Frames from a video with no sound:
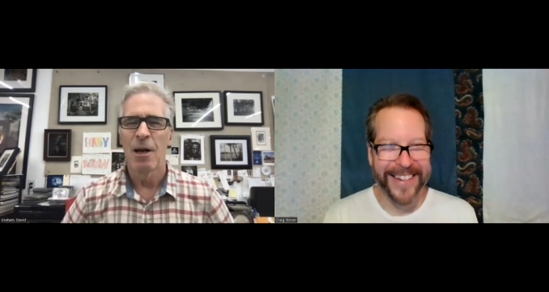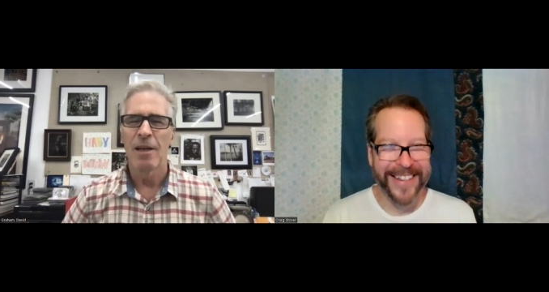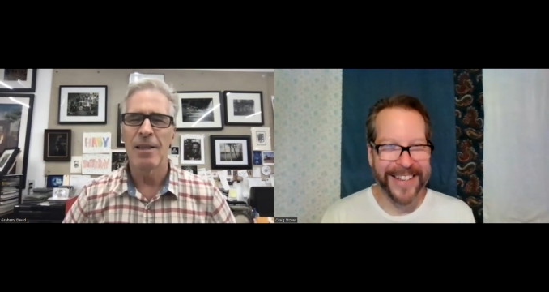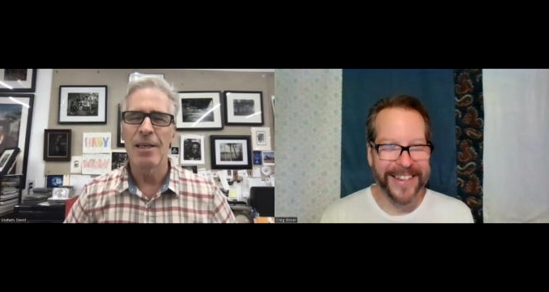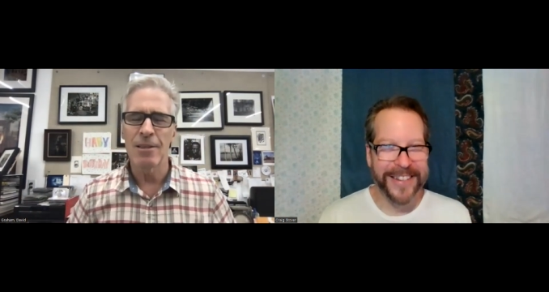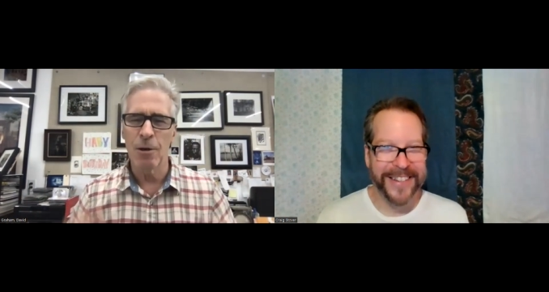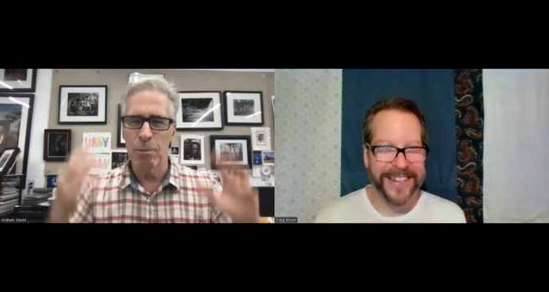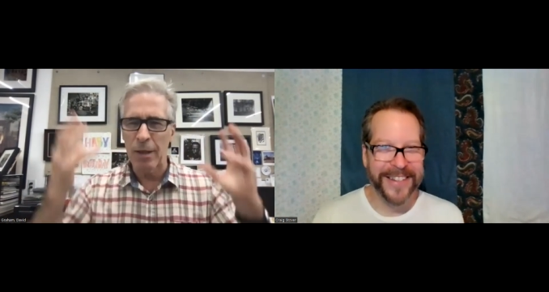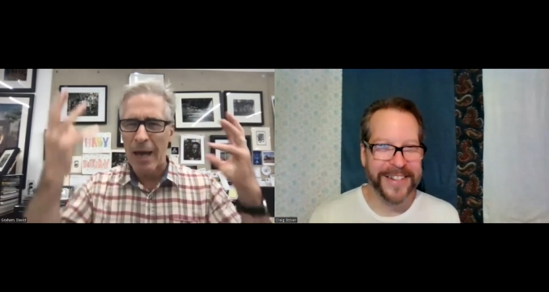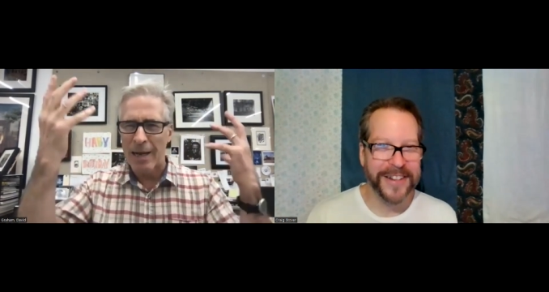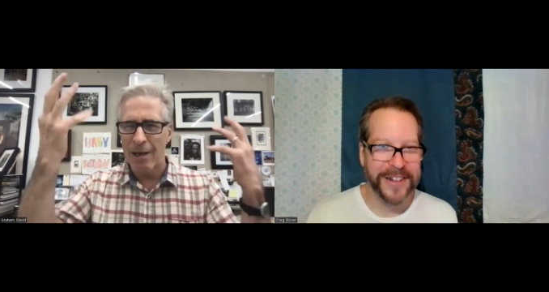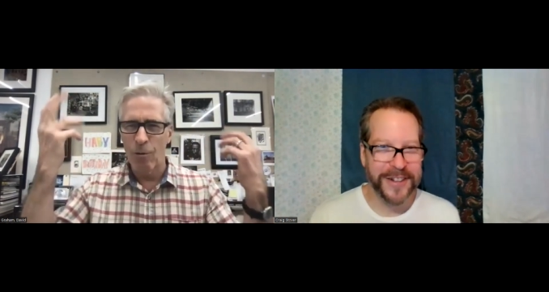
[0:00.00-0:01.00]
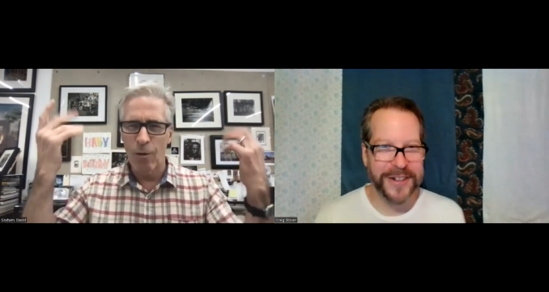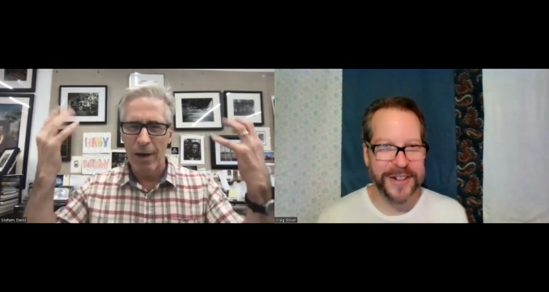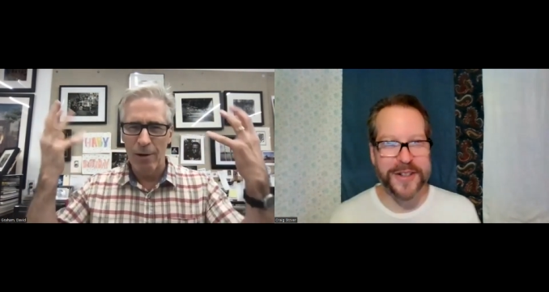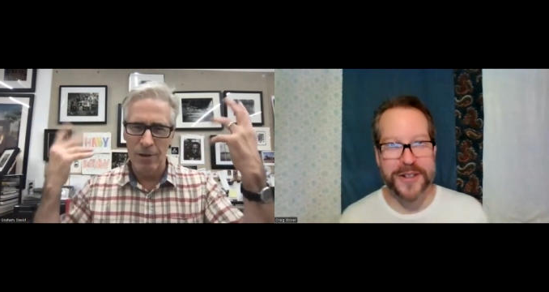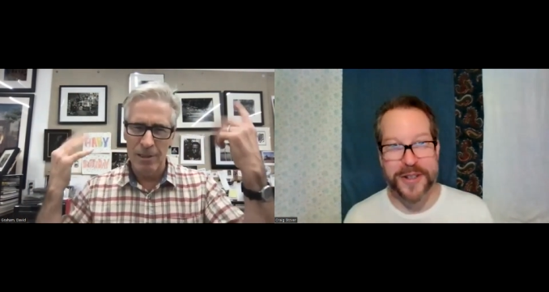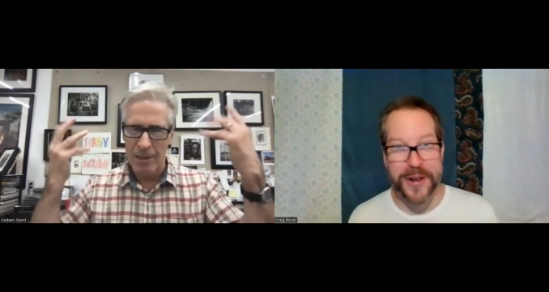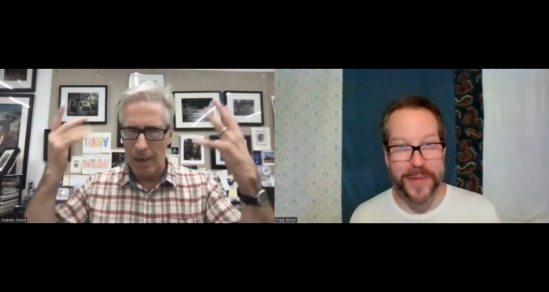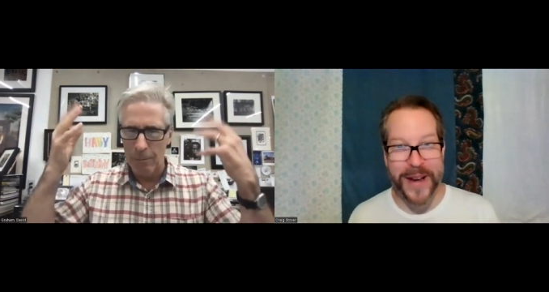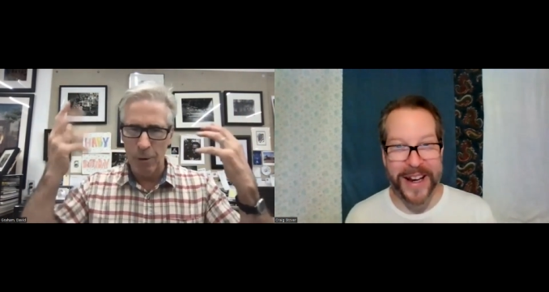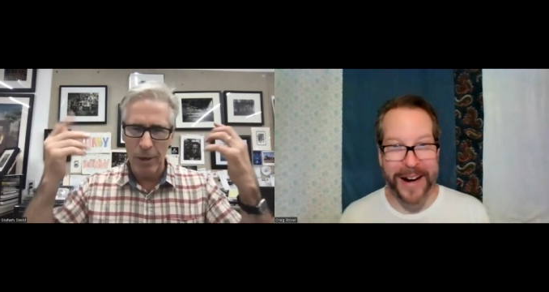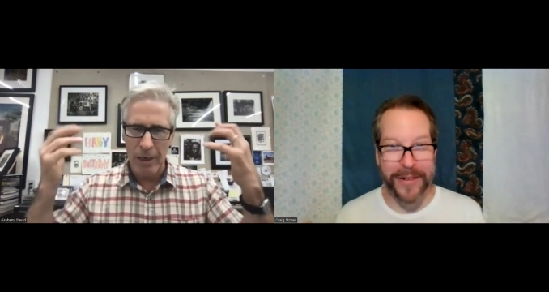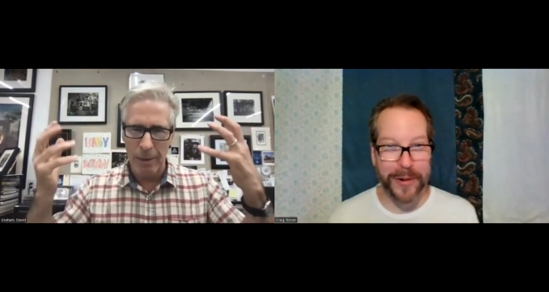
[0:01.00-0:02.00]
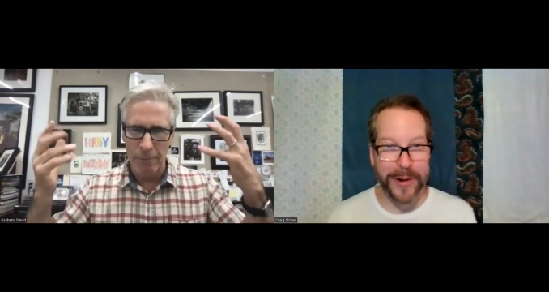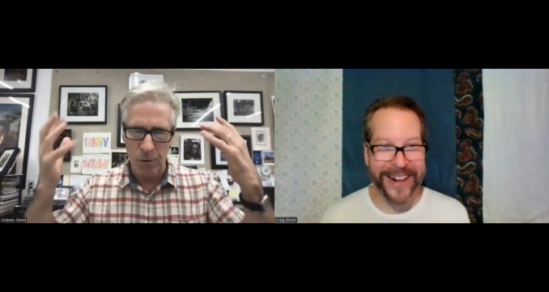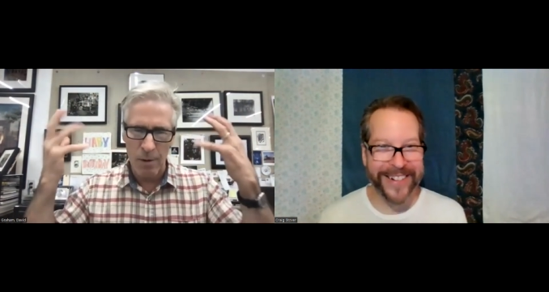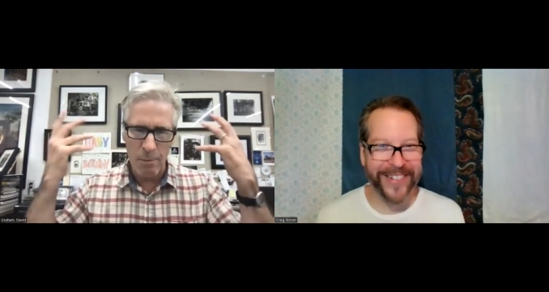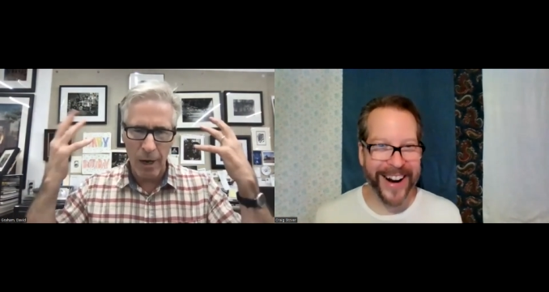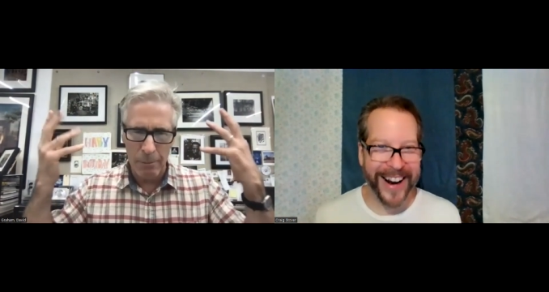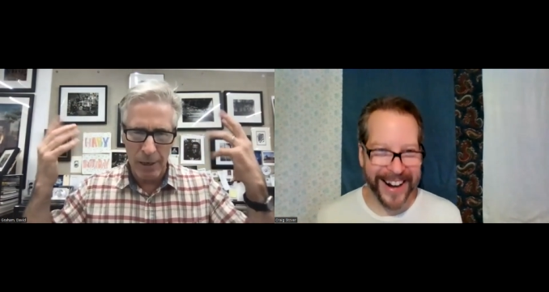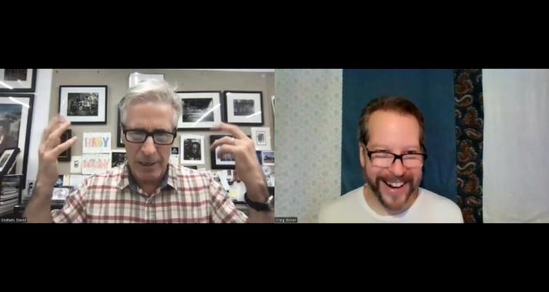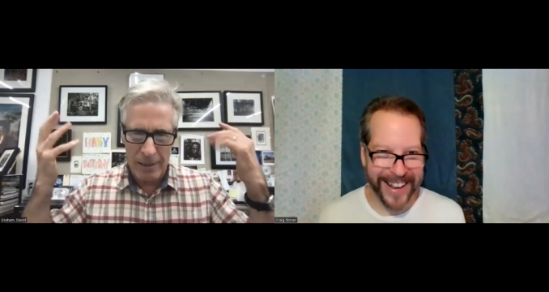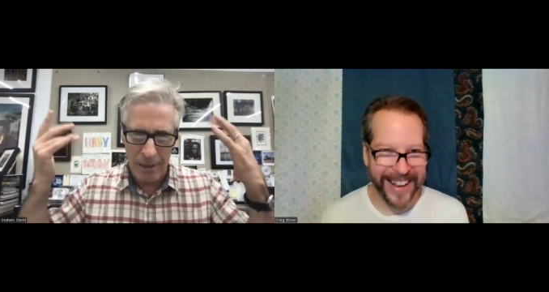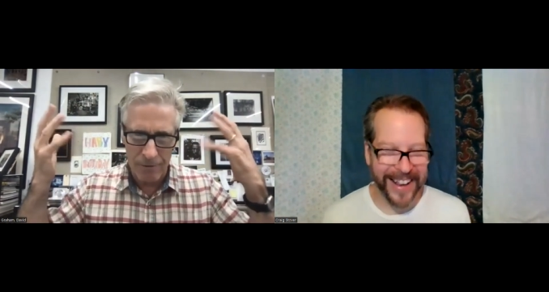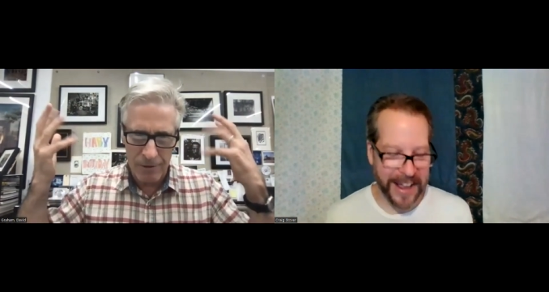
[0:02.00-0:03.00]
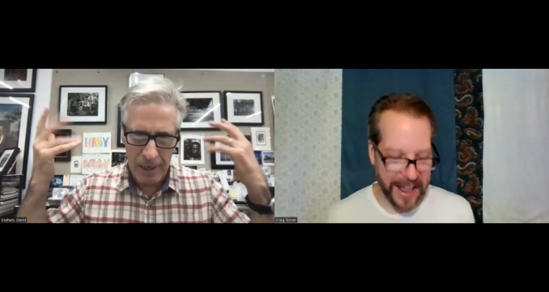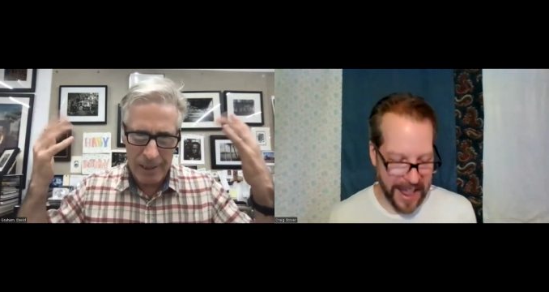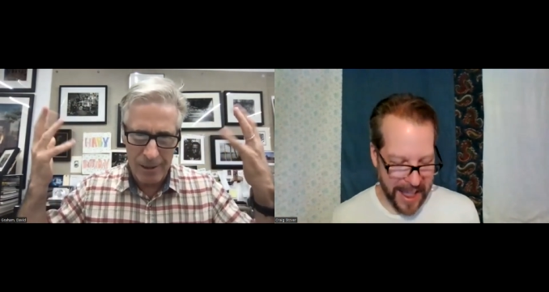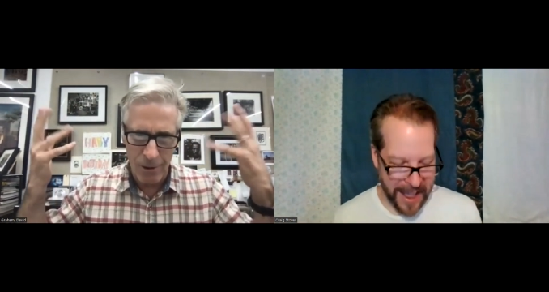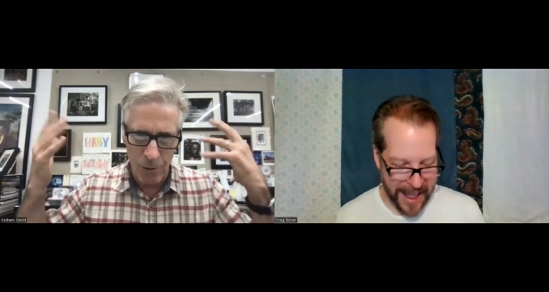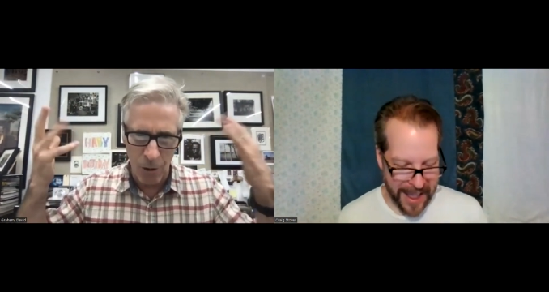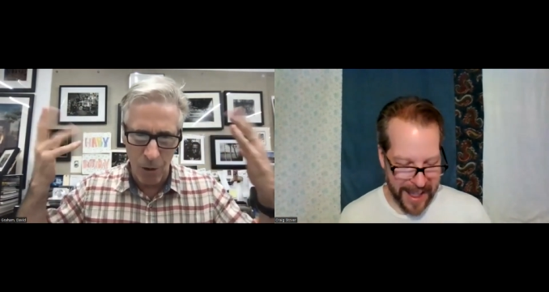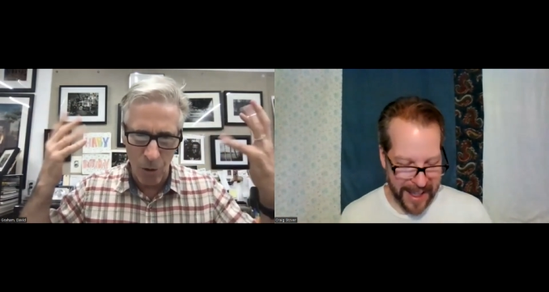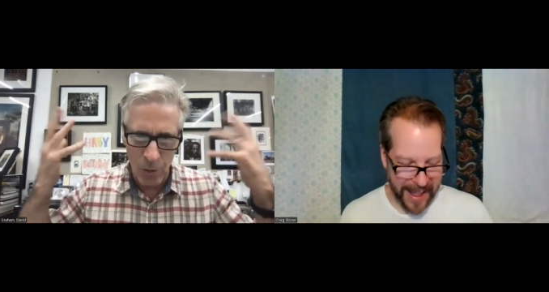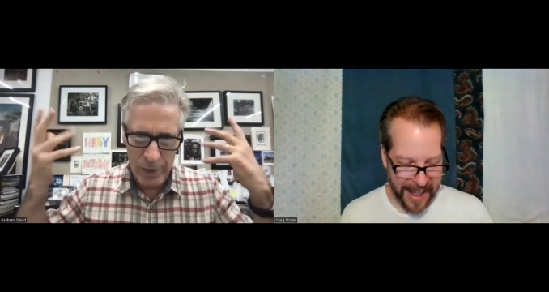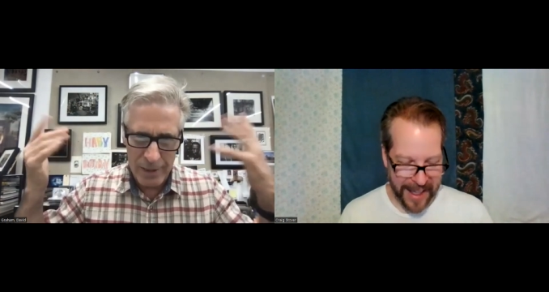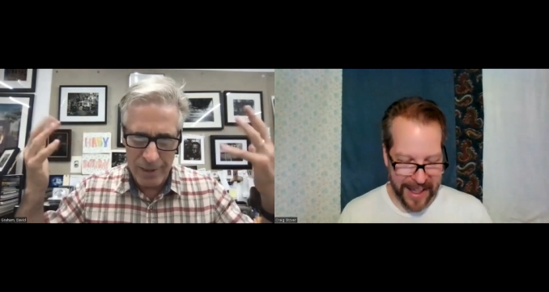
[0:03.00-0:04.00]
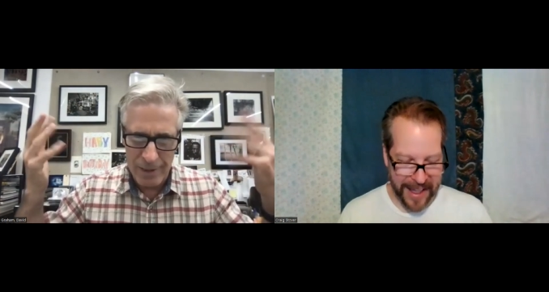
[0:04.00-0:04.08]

Speaker 1: these, are, black and white ones. Just zoom in, everyone. Remind right. myself that I don't always